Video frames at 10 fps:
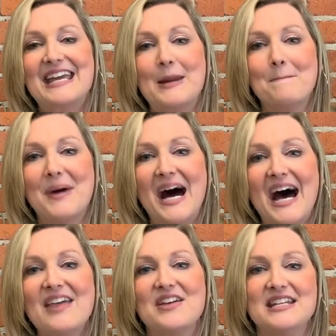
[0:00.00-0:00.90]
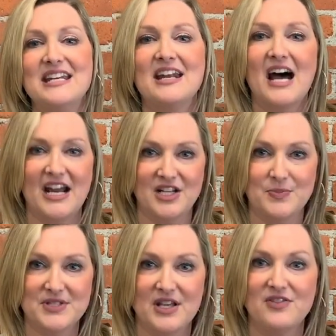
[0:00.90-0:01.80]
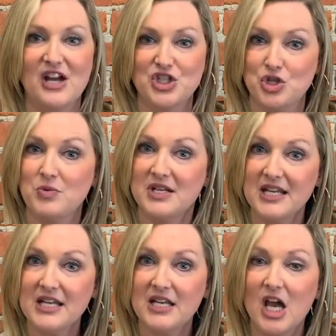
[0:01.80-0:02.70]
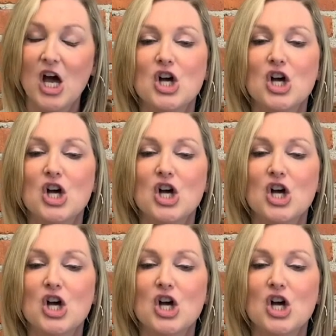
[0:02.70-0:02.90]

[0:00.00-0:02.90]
can buy the needed items that you would need.